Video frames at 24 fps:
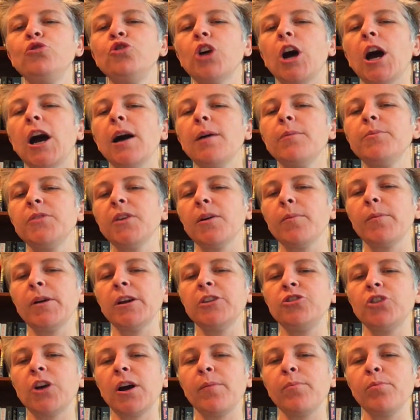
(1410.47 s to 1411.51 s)
jobs on
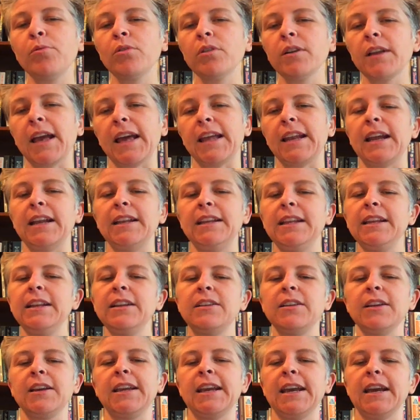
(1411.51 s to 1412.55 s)
my job board, and I
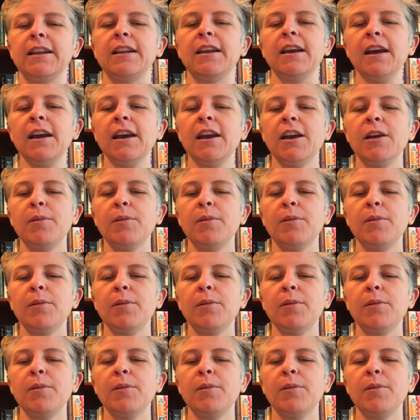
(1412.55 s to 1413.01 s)
needed to get